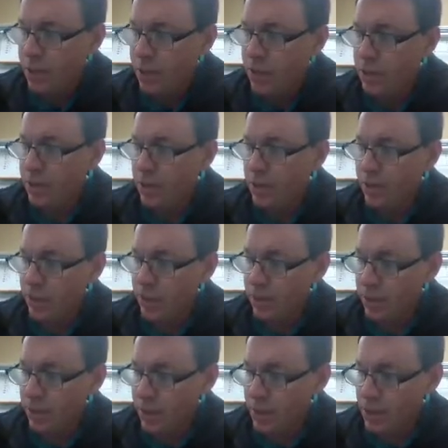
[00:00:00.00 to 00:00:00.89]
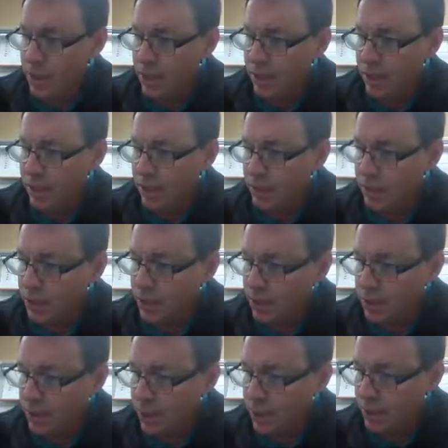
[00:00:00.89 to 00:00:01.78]
So I'm going to take
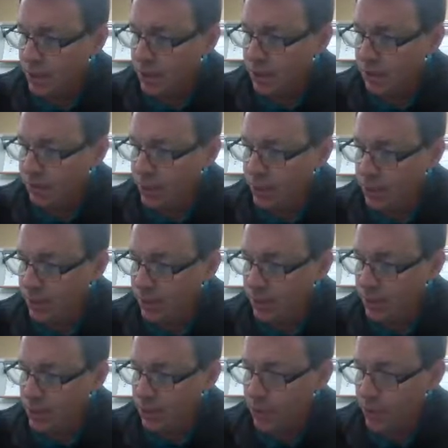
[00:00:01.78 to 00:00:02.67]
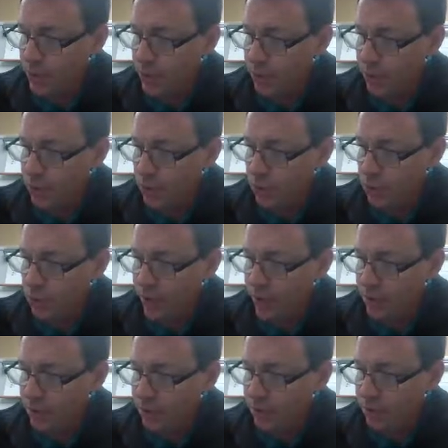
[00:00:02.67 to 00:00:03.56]
those and I'm going to flip them. So again,
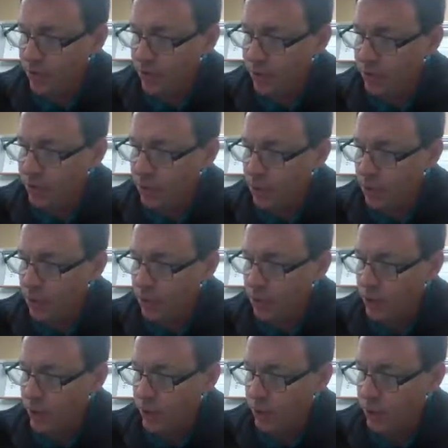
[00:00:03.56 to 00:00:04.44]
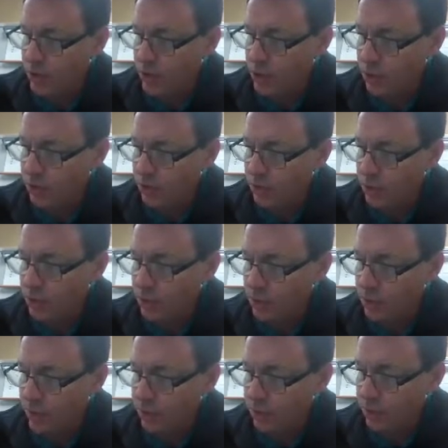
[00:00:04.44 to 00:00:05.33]
radical 5 over negative 2.
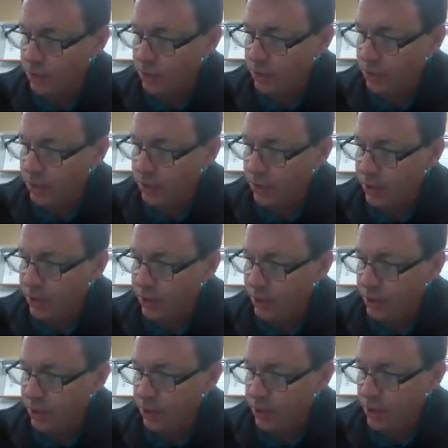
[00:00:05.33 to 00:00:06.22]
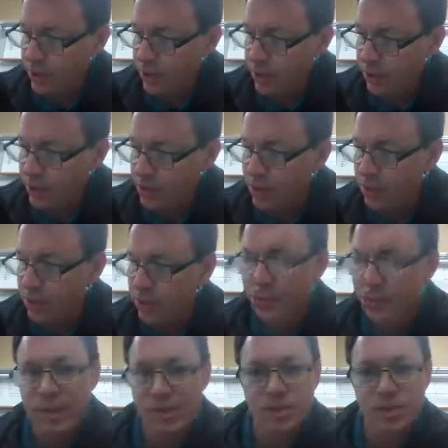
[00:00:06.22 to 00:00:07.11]
Radical 5 over negative 2.
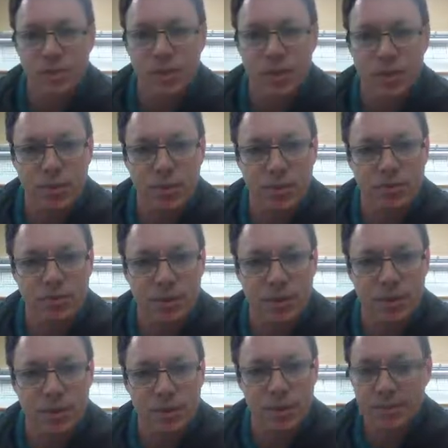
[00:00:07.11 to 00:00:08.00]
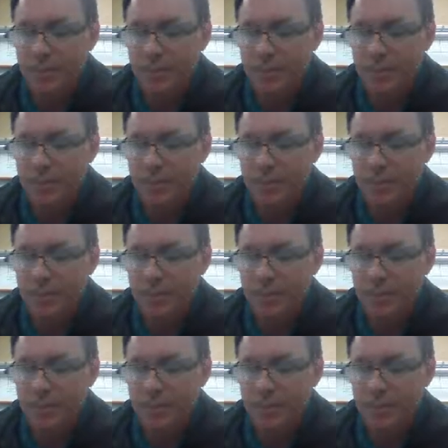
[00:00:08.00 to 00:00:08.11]
That's the one you want to flip.